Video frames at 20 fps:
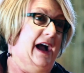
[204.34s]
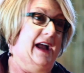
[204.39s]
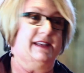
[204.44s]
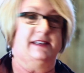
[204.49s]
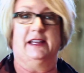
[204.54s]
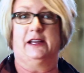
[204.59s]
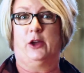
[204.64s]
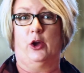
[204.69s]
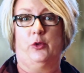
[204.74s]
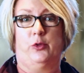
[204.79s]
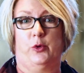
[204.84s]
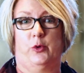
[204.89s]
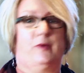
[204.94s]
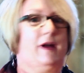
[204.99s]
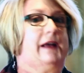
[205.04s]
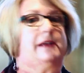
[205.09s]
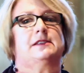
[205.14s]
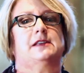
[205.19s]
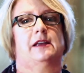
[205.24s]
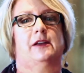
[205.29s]
I did go through
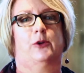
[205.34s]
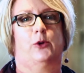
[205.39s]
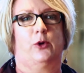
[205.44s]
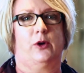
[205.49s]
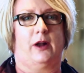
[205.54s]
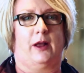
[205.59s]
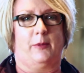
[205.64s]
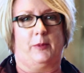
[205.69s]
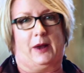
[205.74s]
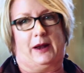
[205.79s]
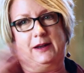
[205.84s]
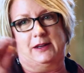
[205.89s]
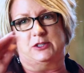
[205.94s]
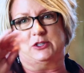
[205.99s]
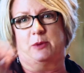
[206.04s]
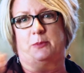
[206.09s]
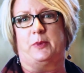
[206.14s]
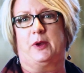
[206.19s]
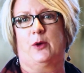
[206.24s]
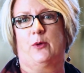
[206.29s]
vaccine court. I'm kind
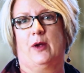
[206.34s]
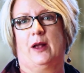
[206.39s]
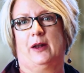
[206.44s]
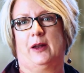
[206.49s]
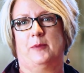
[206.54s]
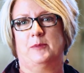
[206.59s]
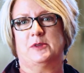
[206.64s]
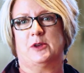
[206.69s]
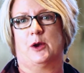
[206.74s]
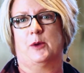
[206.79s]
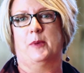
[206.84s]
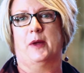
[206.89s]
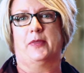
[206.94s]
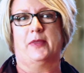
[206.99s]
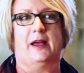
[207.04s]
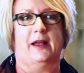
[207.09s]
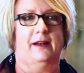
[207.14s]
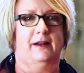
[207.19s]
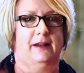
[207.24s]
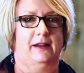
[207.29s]
of jumping around. I'm sorry
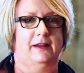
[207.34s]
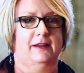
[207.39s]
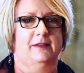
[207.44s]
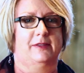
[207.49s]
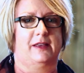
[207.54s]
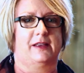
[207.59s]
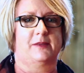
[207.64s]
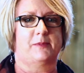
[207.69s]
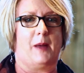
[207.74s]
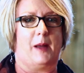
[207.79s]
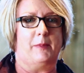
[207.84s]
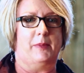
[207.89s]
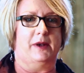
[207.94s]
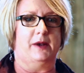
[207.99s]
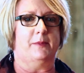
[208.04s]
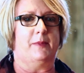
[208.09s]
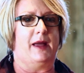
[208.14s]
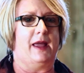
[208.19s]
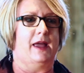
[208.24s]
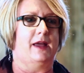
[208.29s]
about that. Things pop
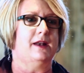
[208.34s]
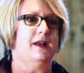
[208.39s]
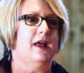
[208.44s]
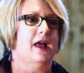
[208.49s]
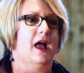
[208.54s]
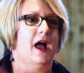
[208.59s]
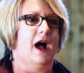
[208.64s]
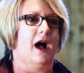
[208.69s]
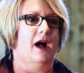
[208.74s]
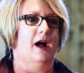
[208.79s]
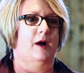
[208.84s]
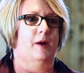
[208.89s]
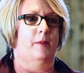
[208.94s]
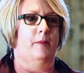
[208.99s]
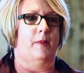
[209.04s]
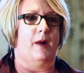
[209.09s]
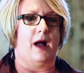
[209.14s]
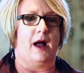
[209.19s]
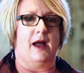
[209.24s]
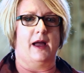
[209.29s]
into my head.
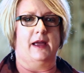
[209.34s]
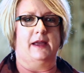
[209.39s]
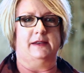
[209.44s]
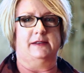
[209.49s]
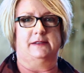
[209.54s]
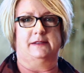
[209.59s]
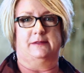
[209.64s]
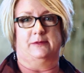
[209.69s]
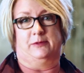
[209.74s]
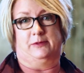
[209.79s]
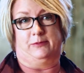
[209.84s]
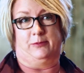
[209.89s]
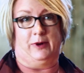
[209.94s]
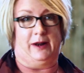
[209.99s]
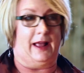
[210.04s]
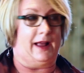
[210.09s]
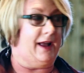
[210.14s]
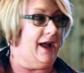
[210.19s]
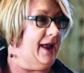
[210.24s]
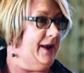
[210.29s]

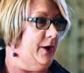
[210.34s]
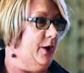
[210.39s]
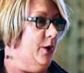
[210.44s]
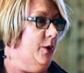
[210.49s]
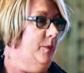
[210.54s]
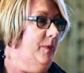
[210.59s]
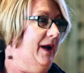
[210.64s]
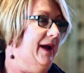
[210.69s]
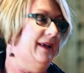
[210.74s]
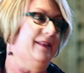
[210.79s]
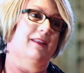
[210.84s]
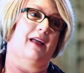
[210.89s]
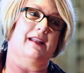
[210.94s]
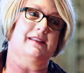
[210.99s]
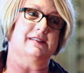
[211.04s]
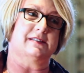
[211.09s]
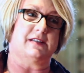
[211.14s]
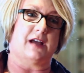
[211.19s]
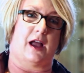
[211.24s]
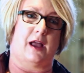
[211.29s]
When I got home, I had
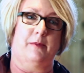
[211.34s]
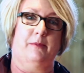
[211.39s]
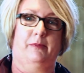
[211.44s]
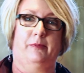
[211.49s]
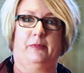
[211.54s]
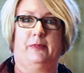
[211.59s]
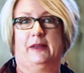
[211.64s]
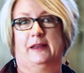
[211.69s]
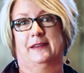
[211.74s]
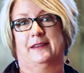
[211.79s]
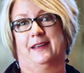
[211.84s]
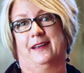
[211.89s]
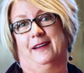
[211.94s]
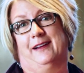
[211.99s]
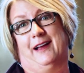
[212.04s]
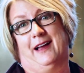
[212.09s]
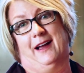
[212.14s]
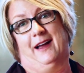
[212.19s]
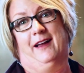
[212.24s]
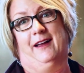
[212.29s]
lots of time because
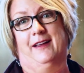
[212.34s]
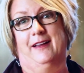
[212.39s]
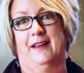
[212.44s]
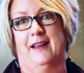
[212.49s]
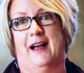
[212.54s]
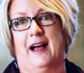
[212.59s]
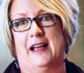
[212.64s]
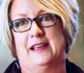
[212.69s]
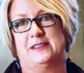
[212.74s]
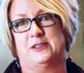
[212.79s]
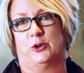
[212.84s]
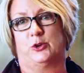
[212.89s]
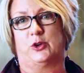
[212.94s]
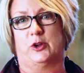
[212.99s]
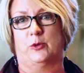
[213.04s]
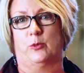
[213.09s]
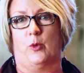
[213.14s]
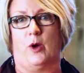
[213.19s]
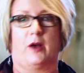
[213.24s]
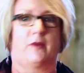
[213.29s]
I still
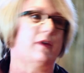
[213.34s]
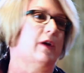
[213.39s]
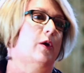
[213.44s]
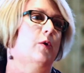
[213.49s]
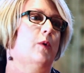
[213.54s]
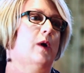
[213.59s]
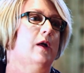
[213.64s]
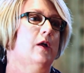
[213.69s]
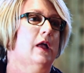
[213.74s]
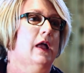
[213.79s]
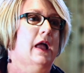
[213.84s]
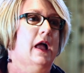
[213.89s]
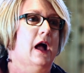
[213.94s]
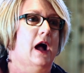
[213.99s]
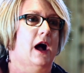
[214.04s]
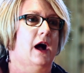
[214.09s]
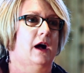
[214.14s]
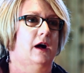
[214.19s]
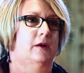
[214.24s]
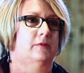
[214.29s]
couldn't walk very well,
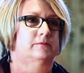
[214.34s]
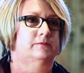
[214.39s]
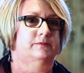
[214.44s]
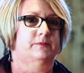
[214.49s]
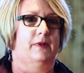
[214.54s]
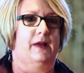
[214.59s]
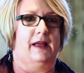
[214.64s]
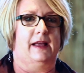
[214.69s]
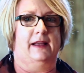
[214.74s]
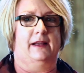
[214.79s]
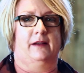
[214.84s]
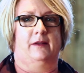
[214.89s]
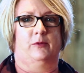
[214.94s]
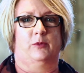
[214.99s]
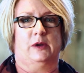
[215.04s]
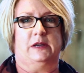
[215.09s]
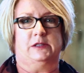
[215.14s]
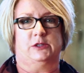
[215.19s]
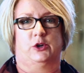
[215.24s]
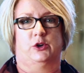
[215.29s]

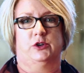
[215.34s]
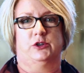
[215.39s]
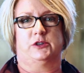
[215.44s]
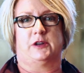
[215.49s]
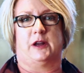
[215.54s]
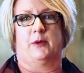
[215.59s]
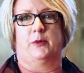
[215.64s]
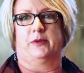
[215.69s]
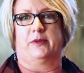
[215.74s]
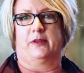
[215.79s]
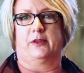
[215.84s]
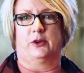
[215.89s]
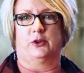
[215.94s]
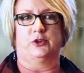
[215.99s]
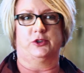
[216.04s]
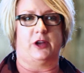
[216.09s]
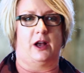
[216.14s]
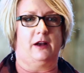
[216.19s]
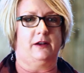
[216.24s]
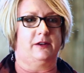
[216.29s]
and researched. I was a
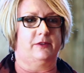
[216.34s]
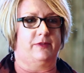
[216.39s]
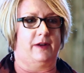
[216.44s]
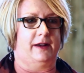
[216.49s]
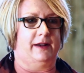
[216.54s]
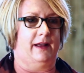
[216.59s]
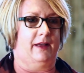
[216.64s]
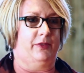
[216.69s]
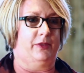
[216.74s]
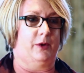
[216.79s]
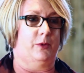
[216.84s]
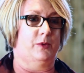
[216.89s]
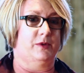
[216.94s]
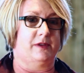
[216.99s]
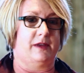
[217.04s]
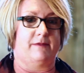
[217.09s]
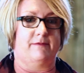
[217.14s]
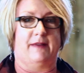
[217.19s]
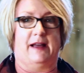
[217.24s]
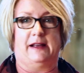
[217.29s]
little shocked to find out there
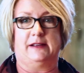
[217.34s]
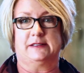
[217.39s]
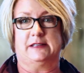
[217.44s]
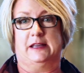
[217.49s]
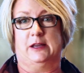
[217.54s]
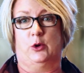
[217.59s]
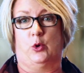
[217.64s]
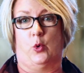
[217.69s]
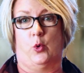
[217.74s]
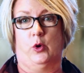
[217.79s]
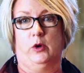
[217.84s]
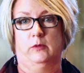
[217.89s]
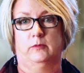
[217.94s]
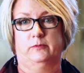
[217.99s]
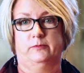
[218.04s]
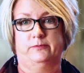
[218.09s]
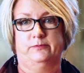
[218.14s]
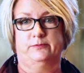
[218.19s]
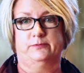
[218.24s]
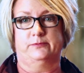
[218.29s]
was a vaccine court.
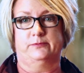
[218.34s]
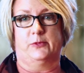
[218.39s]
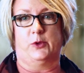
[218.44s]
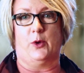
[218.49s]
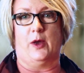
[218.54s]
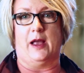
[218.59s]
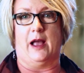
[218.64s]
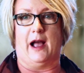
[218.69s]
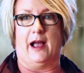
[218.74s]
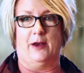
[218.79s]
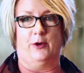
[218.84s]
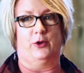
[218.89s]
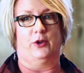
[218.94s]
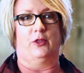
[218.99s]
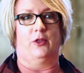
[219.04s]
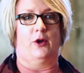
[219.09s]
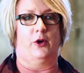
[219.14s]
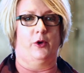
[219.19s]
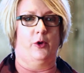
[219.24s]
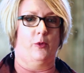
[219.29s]
So I hired
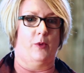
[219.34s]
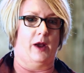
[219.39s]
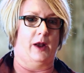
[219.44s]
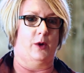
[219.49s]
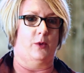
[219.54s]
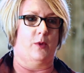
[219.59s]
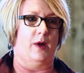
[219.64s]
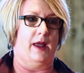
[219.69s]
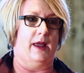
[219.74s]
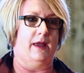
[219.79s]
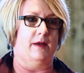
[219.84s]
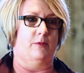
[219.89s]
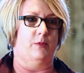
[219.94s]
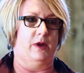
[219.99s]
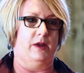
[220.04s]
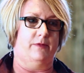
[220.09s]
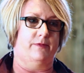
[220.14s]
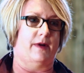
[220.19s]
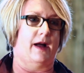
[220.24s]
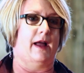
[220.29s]
a lawyer right away, and
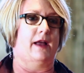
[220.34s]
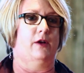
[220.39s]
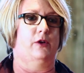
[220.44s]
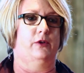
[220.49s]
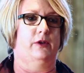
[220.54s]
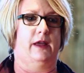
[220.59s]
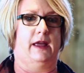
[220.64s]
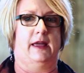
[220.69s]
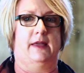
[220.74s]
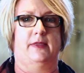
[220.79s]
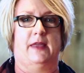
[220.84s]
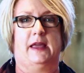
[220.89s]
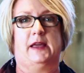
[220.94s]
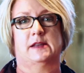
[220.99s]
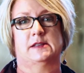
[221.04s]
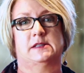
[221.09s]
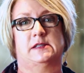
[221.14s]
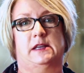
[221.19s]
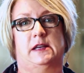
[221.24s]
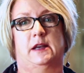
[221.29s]
we filed, and they
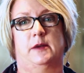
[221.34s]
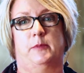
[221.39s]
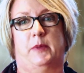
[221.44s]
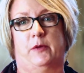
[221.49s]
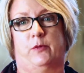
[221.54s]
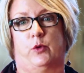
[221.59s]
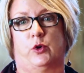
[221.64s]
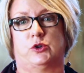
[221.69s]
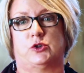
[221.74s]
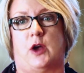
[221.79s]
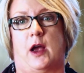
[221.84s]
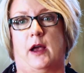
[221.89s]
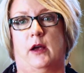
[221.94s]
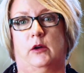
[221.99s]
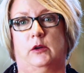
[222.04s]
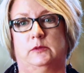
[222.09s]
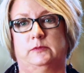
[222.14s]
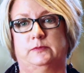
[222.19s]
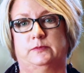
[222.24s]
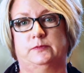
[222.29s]
conceded before
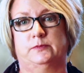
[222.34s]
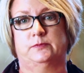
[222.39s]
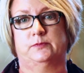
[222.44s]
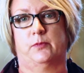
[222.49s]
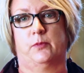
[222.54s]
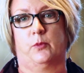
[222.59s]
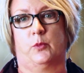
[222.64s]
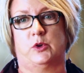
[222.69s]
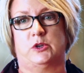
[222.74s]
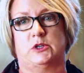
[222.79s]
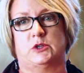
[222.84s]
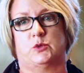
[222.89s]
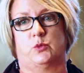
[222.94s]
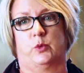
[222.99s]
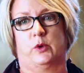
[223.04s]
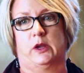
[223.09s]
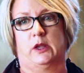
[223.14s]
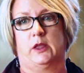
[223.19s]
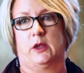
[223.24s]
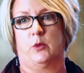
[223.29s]
trial, which
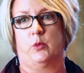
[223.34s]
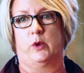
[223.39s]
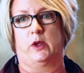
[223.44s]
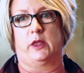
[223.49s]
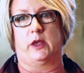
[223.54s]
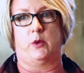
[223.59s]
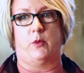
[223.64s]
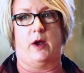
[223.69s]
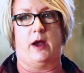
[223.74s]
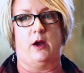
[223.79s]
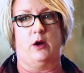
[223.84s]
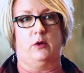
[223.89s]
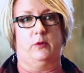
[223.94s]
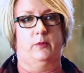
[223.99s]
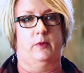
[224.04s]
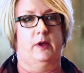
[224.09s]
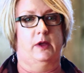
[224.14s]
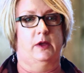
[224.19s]
is really, really rare.